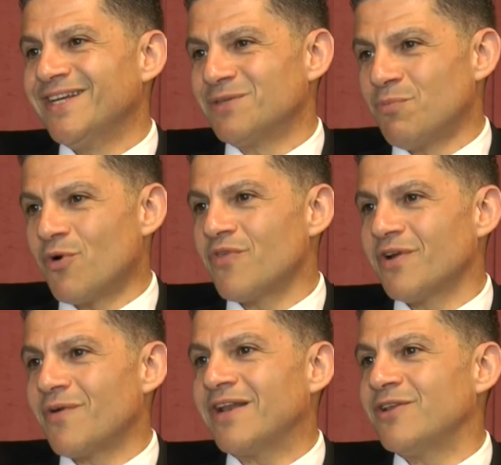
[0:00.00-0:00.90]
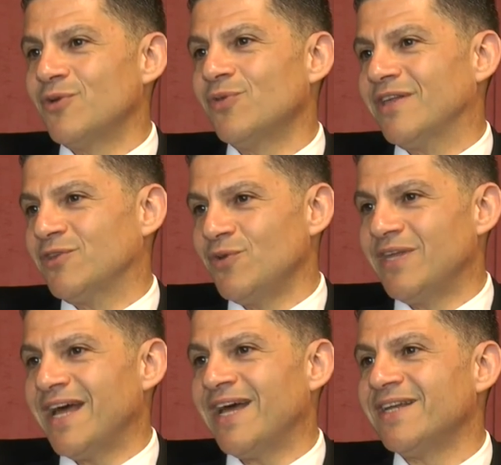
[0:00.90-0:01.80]
It's more the gratitude that you
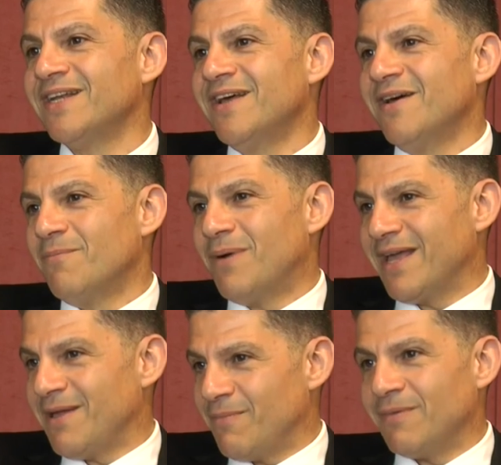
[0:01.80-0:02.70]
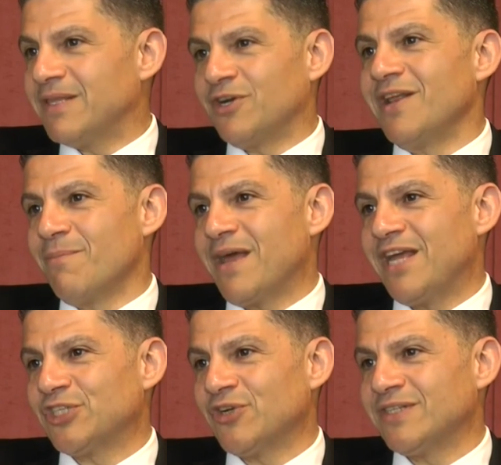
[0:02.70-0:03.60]
get by treating
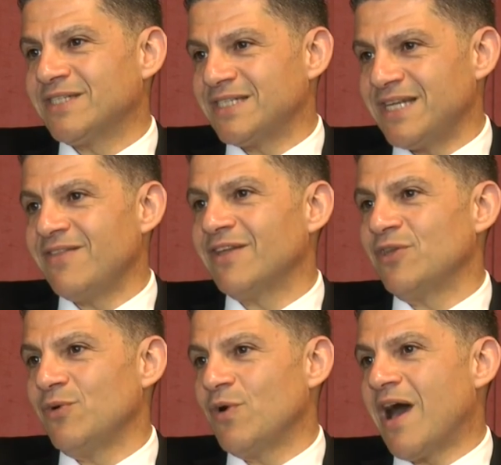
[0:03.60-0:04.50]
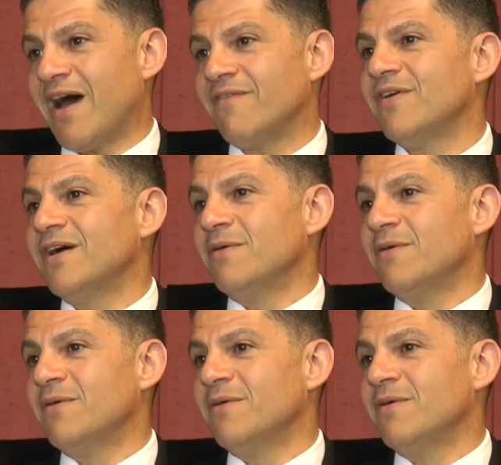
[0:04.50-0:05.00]
patients and see that you have